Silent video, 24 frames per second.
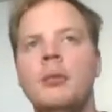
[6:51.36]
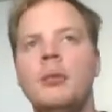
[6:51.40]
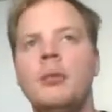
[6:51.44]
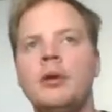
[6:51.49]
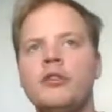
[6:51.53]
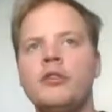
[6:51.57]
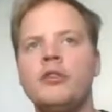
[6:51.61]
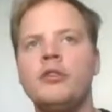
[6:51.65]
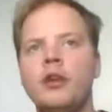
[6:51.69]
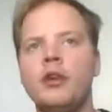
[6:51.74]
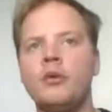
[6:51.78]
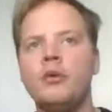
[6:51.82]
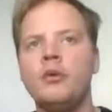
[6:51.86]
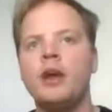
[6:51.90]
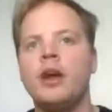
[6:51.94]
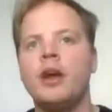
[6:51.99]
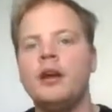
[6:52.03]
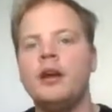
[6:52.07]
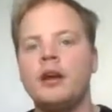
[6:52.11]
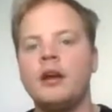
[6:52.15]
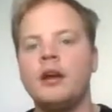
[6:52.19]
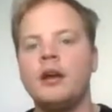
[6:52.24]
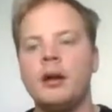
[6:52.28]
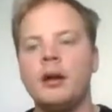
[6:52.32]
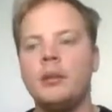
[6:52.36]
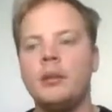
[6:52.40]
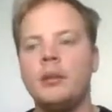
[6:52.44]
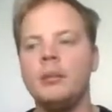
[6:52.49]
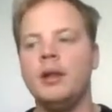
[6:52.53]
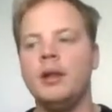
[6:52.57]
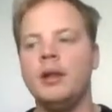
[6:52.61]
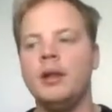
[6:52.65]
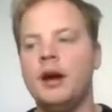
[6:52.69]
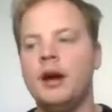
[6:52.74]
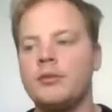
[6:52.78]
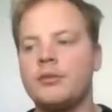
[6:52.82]
is located a couple
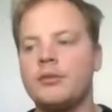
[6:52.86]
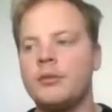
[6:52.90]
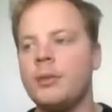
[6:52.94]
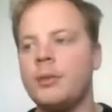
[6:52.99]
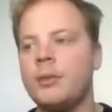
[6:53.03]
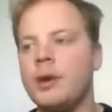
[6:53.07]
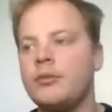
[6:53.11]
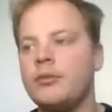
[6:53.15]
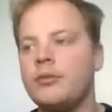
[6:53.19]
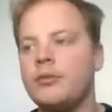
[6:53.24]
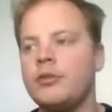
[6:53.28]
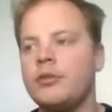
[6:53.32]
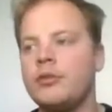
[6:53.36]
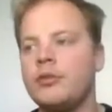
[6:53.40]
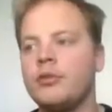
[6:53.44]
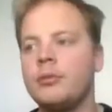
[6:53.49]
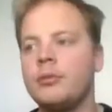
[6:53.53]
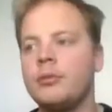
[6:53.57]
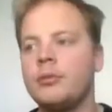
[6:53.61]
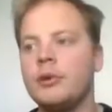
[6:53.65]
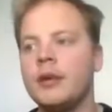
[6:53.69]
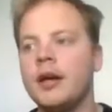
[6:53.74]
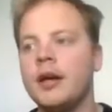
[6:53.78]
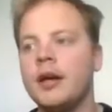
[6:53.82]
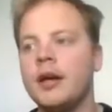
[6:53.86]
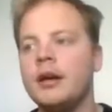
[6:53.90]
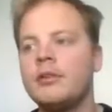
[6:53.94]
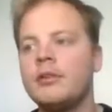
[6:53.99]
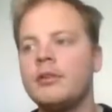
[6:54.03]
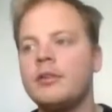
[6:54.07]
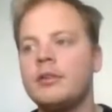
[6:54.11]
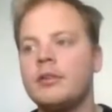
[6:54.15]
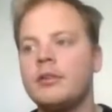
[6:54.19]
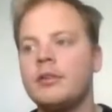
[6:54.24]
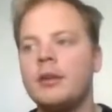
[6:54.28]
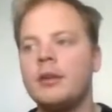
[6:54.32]
blocks from us, which is pretty
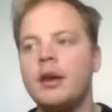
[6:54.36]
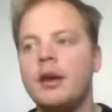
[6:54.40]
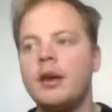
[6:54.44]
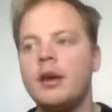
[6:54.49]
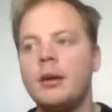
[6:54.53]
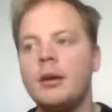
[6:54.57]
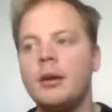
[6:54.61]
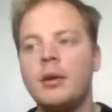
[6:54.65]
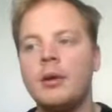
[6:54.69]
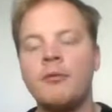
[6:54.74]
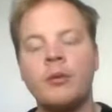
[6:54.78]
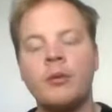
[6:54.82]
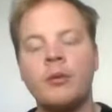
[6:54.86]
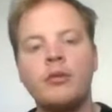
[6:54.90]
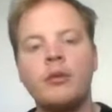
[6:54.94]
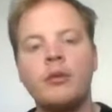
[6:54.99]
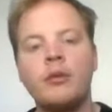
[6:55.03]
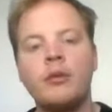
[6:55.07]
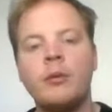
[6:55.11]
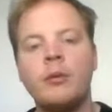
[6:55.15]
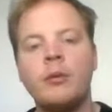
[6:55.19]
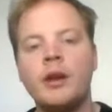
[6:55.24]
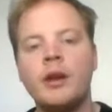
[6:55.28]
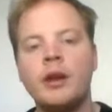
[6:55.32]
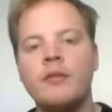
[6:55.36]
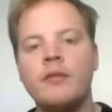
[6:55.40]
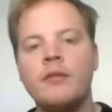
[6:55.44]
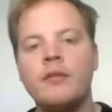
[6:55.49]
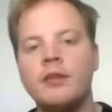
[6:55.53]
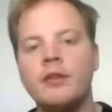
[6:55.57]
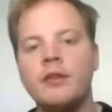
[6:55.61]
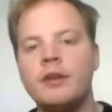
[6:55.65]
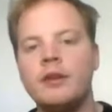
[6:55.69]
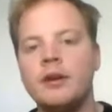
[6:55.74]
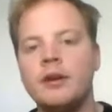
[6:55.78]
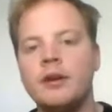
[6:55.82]
nice. And every once in a while we get to
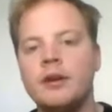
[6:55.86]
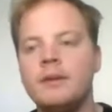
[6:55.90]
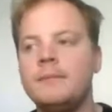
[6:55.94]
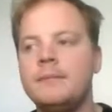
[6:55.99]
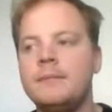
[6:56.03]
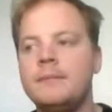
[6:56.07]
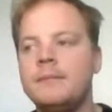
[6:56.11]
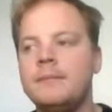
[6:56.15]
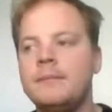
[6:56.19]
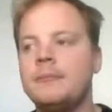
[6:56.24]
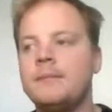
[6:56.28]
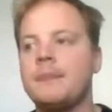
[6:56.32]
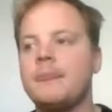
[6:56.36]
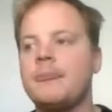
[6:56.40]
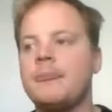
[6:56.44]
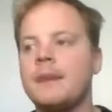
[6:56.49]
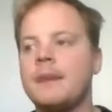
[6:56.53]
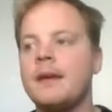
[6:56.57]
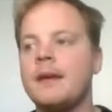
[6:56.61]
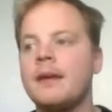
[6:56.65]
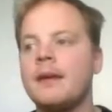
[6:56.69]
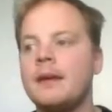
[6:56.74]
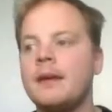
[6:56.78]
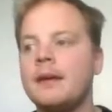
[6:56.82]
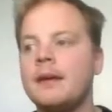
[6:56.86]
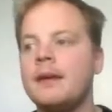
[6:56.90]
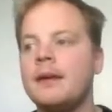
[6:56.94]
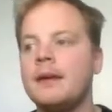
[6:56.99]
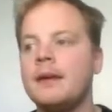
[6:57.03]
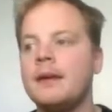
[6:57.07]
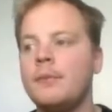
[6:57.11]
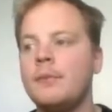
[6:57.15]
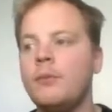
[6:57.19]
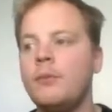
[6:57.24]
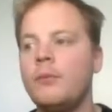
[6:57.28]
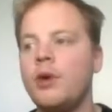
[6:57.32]
visit it.
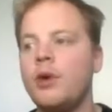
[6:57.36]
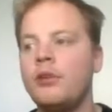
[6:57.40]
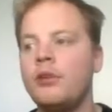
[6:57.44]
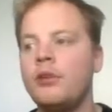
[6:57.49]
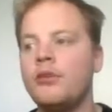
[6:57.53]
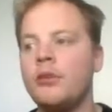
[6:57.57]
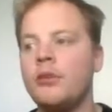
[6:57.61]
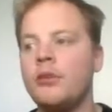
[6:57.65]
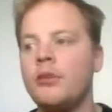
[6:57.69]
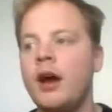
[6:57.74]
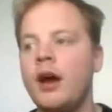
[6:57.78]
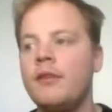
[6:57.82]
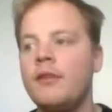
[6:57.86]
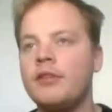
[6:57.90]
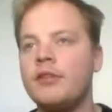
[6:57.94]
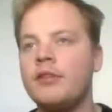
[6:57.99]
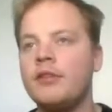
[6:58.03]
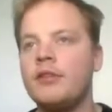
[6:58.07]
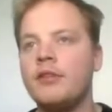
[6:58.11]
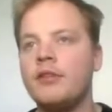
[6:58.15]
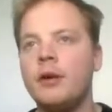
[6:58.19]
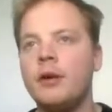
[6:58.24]
We also have a